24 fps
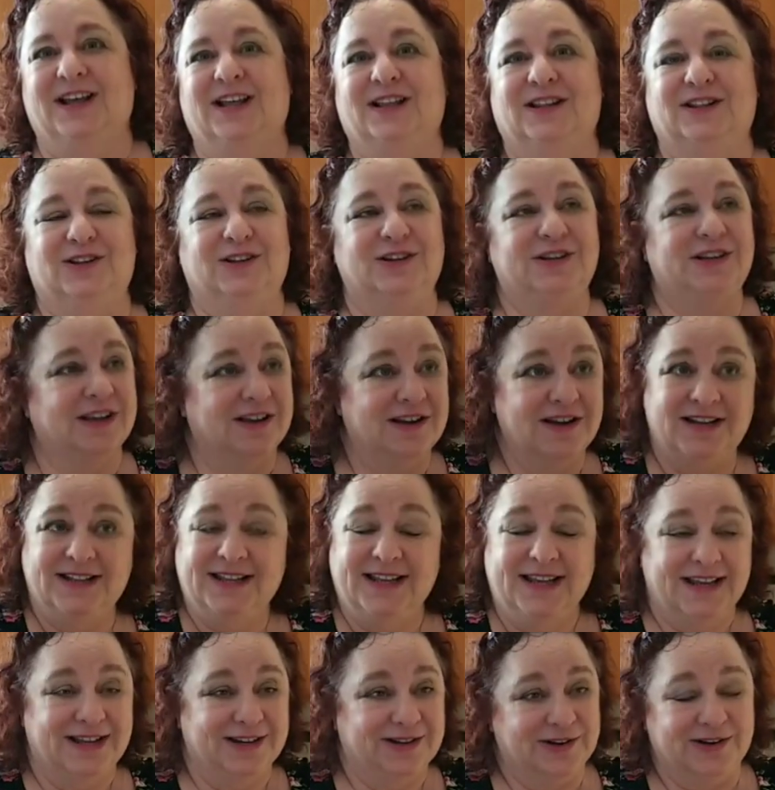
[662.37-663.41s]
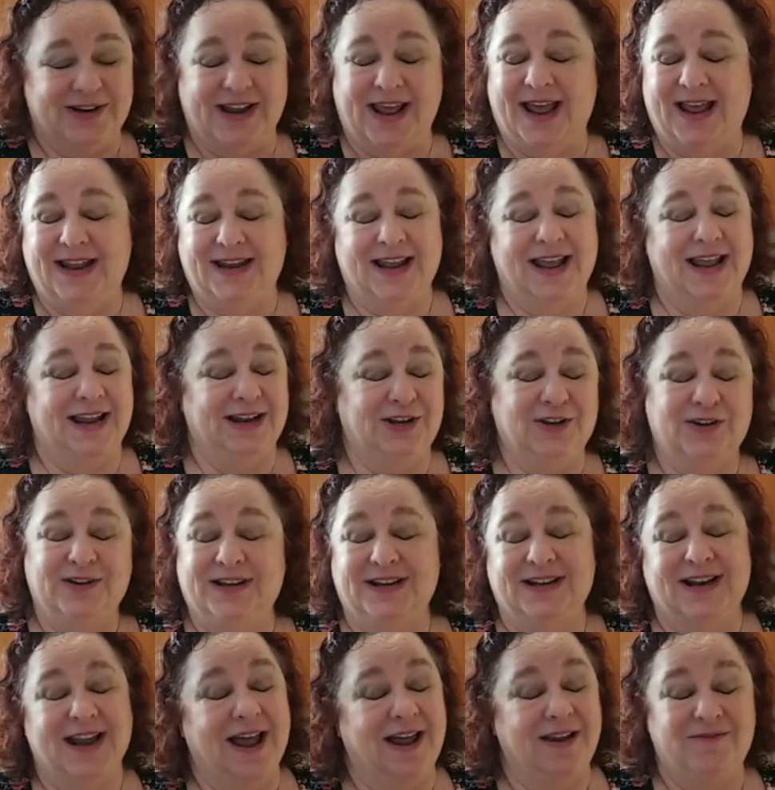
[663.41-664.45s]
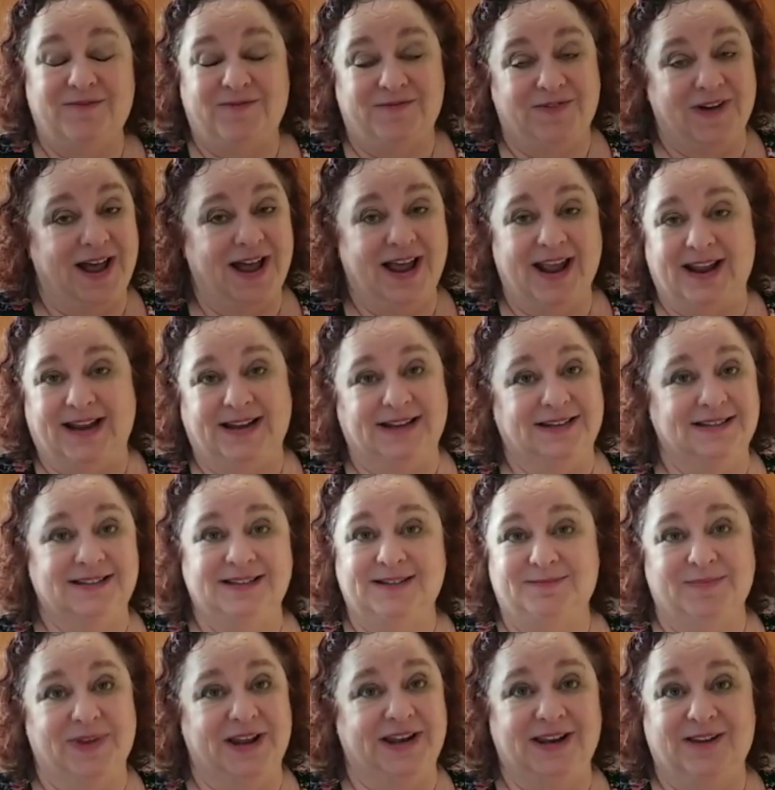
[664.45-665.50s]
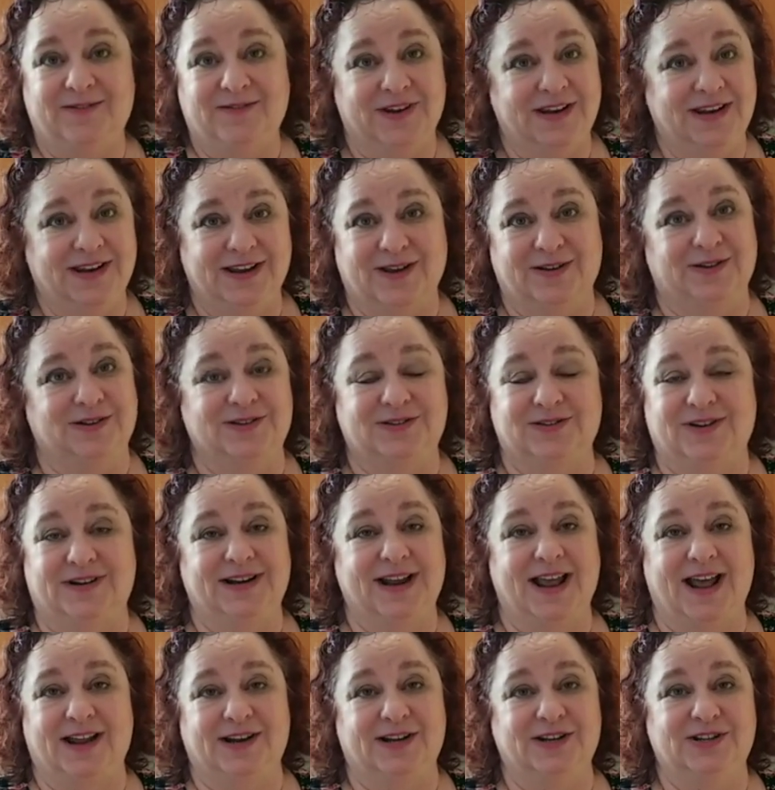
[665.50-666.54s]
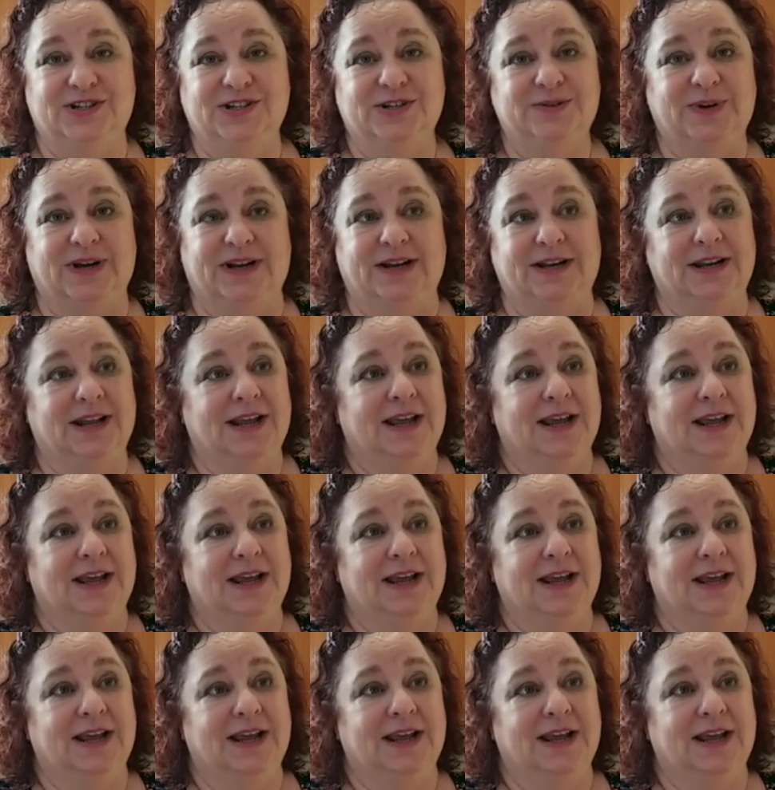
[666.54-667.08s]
looking on the internet, and you cannot find many videos on how to do it.